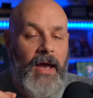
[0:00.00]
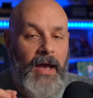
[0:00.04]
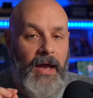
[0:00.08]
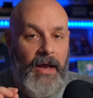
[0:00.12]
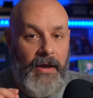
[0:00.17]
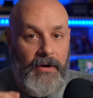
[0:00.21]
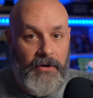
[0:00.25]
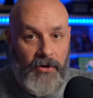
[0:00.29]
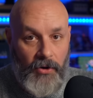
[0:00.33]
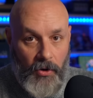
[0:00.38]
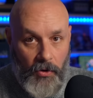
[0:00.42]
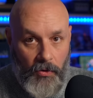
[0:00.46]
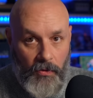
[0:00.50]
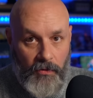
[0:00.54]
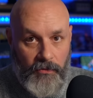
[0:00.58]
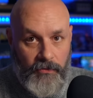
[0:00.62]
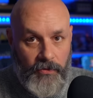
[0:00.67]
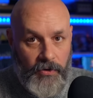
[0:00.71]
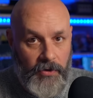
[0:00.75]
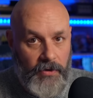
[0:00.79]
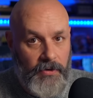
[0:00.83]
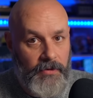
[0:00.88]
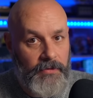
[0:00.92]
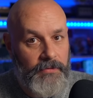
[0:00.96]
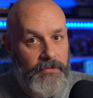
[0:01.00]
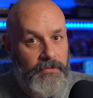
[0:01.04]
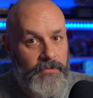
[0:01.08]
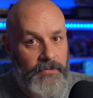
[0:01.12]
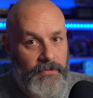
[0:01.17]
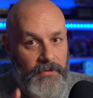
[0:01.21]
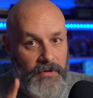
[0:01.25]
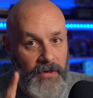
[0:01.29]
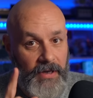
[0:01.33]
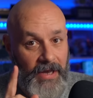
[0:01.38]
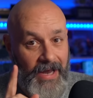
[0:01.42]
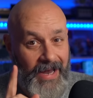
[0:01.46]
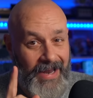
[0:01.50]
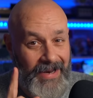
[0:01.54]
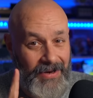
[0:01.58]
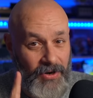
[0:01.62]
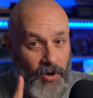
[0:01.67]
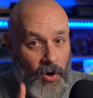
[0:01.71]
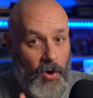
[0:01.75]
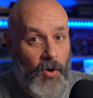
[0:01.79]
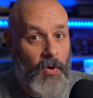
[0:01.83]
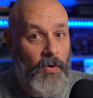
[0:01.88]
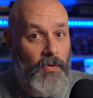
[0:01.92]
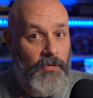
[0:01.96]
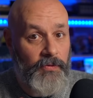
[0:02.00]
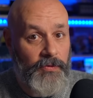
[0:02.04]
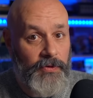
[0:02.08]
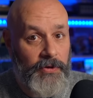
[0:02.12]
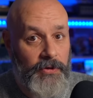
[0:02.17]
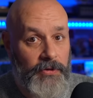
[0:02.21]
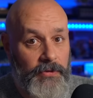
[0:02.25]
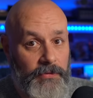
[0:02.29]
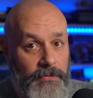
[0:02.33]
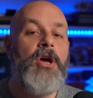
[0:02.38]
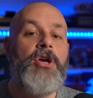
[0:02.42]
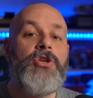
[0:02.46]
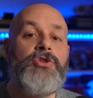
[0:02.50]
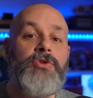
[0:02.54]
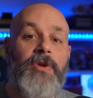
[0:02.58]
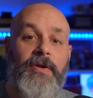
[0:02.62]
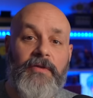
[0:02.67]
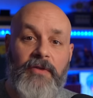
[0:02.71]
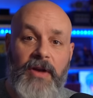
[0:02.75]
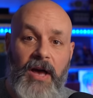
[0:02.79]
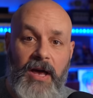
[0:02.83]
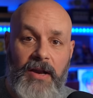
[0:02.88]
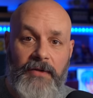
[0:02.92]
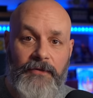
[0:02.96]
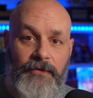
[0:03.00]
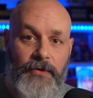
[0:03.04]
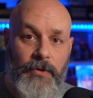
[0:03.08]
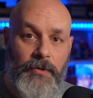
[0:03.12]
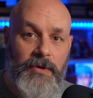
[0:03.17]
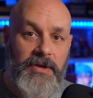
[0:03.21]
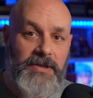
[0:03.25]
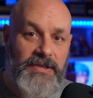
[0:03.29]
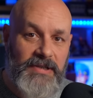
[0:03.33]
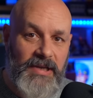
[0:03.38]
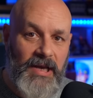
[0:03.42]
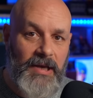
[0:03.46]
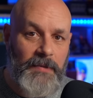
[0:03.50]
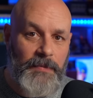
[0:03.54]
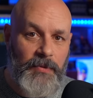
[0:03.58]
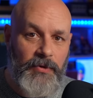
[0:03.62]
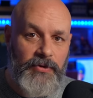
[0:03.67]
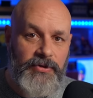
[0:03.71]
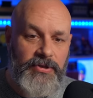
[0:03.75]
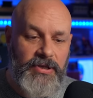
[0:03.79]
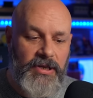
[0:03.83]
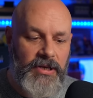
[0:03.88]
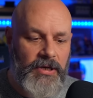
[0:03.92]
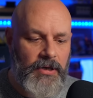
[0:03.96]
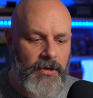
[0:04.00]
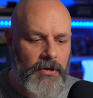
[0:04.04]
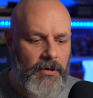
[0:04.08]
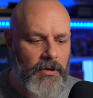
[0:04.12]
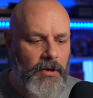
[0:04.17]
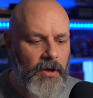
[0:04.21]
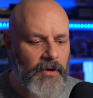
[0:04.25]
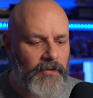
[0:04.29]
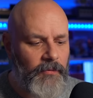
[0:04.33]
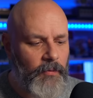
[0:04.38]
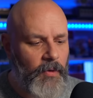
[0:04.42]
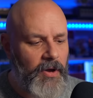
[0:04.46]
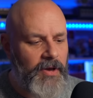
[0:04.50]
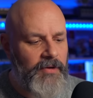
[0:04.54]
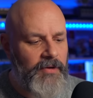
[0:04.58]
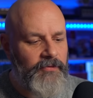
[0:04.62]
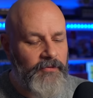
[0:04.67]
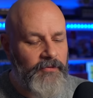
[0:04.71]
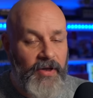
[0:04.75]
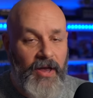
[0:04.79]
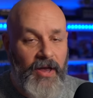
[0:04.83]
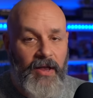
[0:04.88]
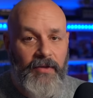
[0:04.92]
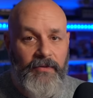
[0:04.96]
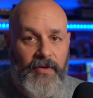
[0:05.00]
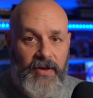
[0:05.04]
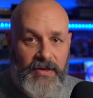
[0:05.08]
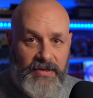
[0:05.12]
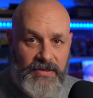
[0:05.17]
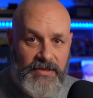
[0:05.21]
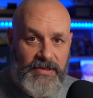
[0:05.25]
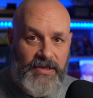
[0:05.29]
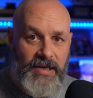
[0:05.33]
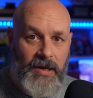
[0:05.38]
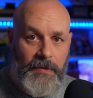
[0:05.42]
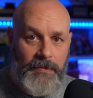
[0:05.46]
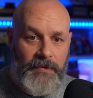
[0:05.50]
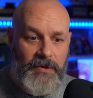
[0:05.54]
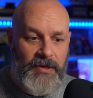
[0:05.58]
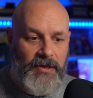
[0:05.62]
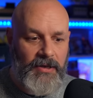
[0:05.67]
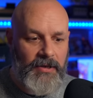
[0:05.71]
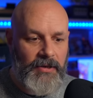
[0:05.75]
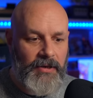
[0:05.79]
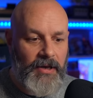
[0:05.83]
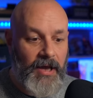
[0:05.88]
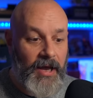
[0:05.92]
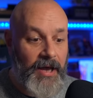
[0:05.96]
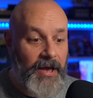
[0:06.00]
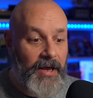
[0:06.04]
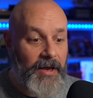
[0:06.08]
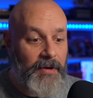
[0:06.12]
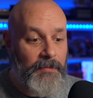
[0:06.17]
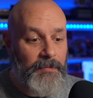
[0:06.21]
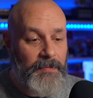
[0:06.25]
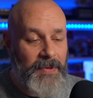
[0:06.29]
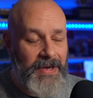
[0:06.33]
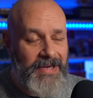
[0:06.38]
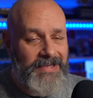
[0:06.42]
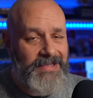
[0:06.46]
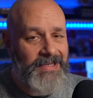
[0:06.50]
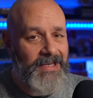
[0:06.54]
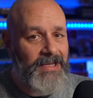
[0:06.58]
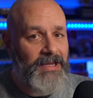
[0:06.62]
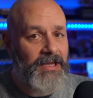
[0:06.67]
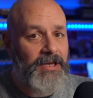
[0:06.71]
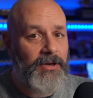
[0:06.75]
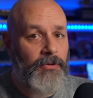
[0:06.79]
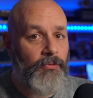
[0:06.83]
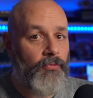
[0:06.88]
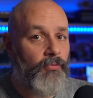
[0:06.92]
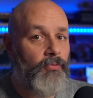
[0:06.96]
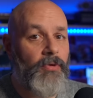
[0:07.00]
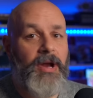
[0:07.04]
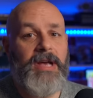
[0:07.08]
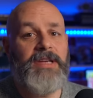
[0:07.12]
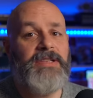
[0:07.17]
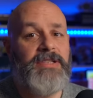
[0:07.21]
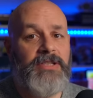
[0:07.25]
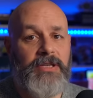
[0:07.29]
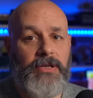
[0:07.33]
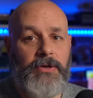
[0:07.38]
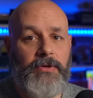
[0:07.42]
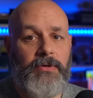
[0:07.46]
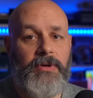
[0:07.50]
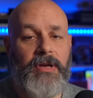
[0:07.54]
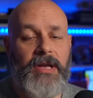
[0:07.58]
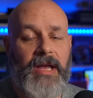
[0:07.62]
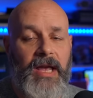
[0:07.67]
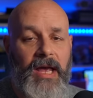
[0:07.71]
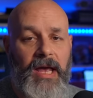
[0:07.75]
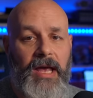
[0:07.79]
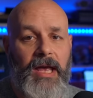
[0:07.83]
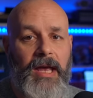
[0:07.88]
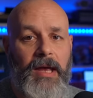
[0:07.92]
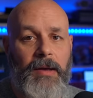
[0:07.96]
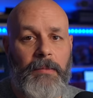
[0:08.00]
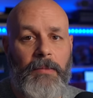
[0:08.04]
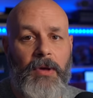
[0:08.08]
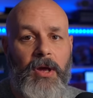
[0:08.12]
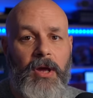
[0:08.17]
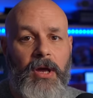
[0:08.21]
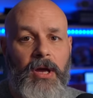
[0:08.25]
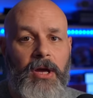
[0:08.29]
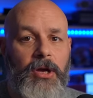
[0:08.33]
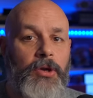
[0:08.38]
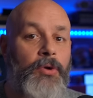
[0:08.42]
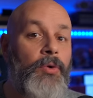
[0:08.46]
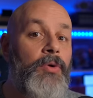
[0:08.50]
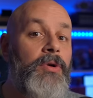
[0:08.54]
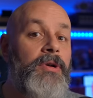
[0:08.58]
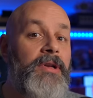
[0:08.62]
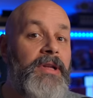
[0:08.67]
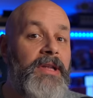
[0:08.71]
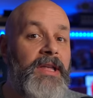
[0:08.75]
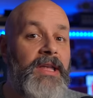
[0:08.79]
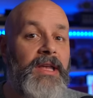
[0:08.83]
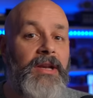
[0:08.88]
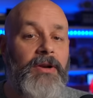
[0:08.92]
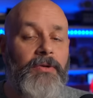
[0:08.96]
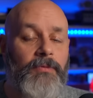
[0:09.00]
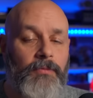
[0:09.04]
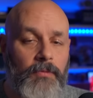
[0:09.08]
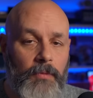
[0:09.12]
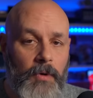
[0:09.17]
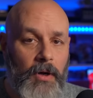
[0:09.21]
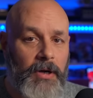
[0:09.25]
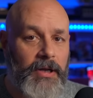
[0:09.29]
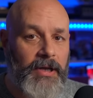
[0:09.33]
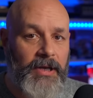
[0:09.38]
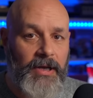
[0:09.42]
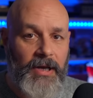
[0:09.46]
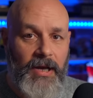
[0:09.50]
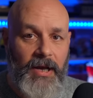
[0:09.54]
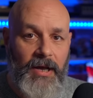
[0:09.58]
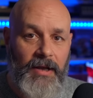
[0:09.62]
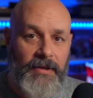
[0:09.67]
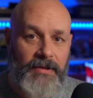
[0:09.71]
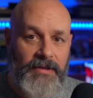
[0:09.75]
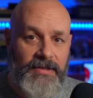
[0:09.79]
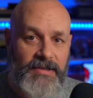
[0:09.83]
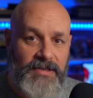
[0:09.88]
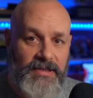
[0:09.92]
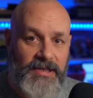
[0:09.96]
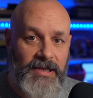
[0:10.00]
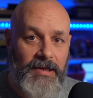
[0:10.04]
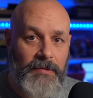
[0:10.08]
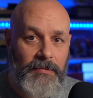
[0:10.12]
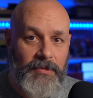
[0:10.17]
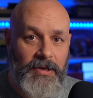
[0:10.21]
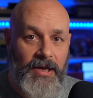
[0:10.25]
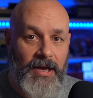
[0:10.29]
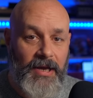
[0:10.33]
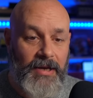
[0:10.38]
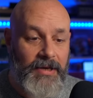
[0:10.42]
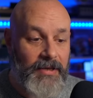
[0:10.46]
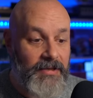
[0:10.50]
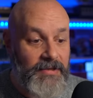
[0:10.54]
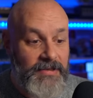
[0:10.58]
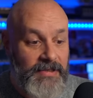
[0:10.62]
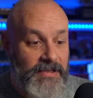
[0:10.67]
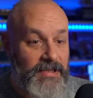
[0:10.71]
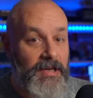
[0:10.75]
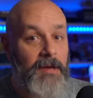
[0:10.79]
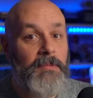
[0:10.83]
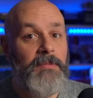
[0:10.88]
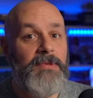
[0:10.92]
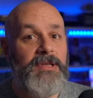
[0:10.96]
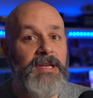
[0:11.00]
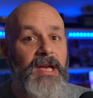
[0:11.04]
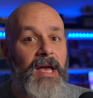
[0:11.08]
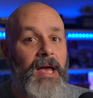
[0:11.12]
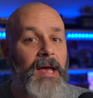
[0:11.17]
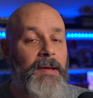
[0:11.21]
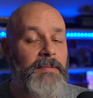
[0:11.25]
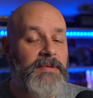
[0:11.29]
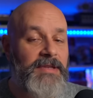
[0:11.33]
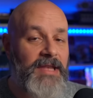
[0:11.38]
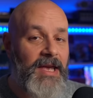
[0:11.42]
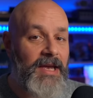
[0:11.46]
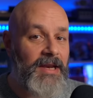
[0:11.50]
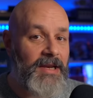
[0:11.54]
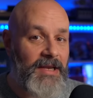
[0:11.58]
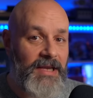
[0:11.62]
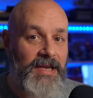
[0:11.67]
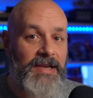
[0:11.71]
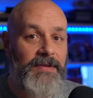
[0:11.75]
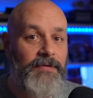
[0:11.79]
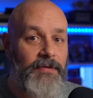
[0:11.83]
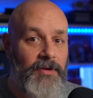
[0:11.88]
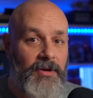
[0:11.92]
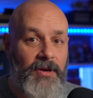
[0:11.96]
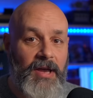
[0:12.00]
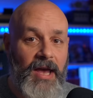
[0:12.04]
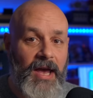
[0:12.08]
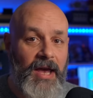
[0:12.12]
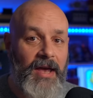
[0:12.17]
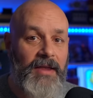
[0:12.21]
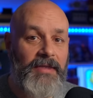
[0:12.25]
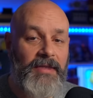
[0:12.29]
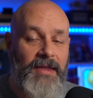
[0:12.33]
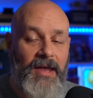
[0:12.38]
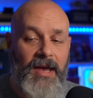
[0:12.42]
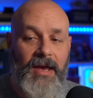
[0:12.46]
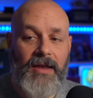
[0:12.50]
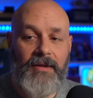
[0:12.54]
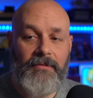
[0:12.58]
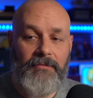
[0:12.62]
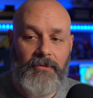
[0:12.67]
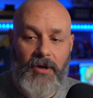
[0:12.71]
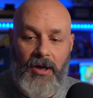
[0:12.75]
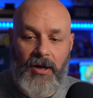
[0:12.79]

and over and over. So I've got a few examples here of when Valve has stepped in and basically rescued a game in order to get it running on the Steam Deck. And sometimes that even had that